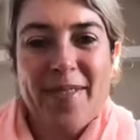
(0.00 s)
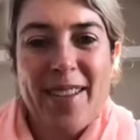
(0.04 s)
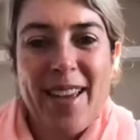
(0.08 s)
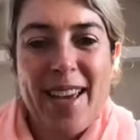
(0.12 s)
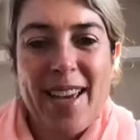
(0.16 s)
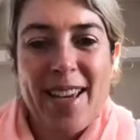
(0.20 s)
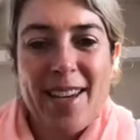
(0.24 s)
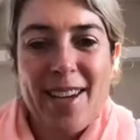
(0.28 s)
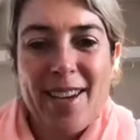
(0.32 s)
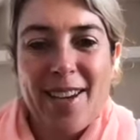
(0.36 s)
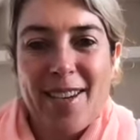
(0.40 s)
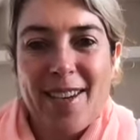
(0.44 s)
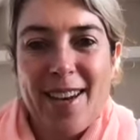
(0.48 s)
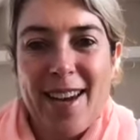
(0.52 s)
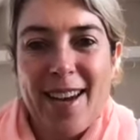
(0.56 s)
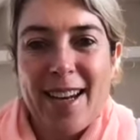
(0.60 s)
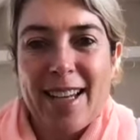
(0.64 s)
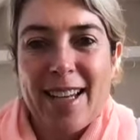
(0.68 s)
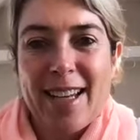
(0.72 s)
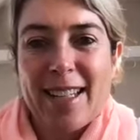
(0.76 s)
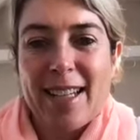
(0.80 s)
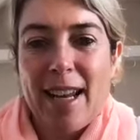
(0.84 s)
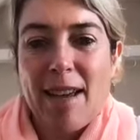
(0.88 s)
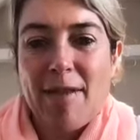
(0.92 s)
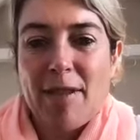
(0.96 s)
Thank you. And
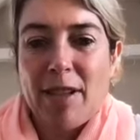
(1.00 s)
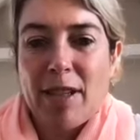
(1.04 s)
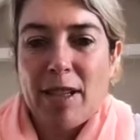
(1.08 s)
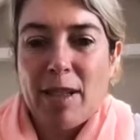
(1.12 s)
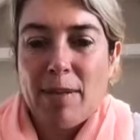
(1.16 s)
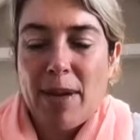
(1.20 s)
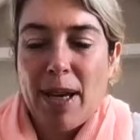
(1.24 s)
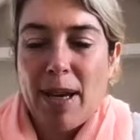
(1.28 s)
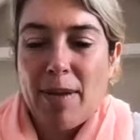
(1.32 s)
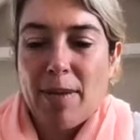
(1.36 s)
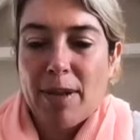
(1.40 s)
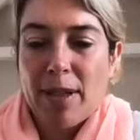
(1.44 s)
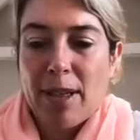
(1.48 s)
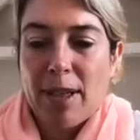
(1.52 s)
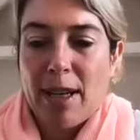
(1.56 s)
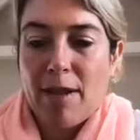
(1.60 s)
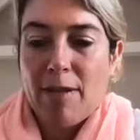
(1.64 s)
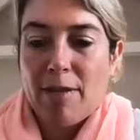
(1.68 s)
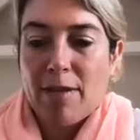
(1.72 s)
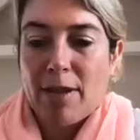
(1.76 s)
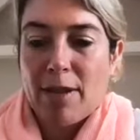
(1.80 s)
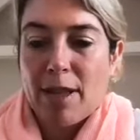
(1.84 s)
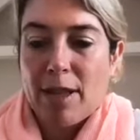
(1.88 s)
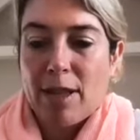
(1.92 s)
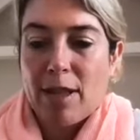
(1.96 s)
it's lovely to be able to
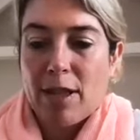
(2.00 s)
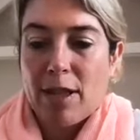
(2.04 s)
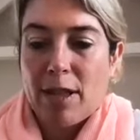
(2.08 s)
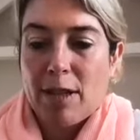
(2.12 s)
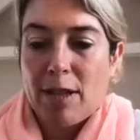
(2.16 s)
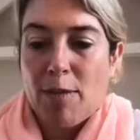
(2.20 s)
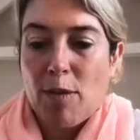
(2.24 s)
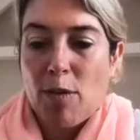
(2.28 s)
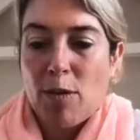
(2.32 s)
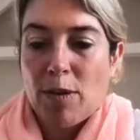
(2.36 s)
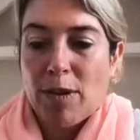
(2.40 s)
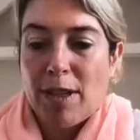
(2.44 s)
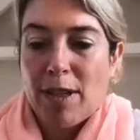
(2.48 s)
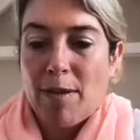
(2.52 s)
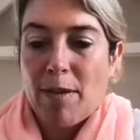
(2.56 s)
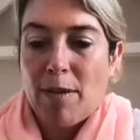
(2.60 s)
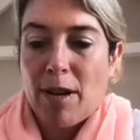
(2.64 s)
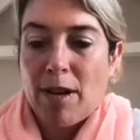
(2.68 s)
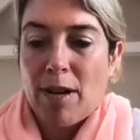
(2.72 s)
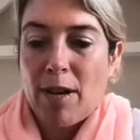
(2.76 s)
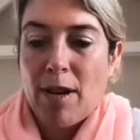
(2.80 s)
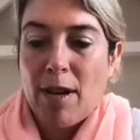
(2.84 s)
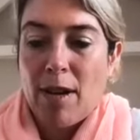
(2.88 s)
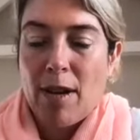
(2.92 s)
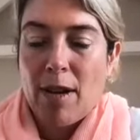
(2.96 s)
gift and to support
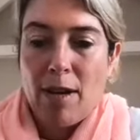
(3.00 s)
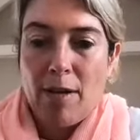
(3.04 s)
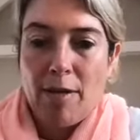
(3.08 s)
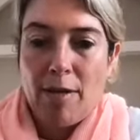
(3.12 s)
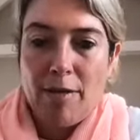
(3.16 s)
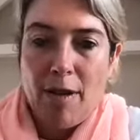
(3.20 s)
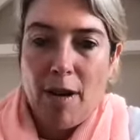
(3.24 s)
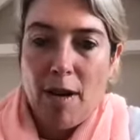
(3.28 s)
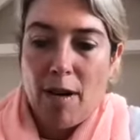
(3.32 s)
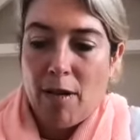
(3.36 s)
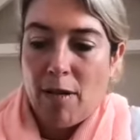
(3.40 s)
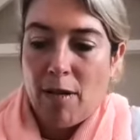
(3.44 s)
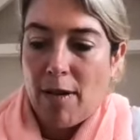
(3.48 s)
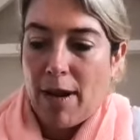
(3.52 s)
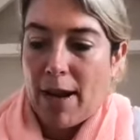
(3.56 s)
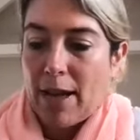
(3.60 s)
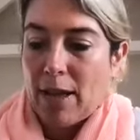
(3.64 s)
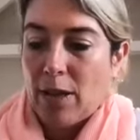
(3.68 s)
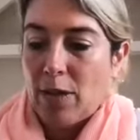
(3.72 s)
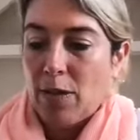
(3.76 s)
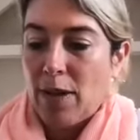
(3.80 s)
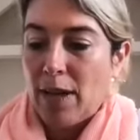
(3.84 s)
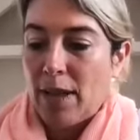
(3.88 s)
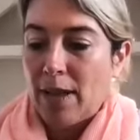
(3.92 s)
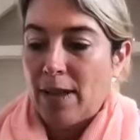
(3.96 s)
someone far away
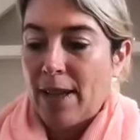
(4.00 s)
as well.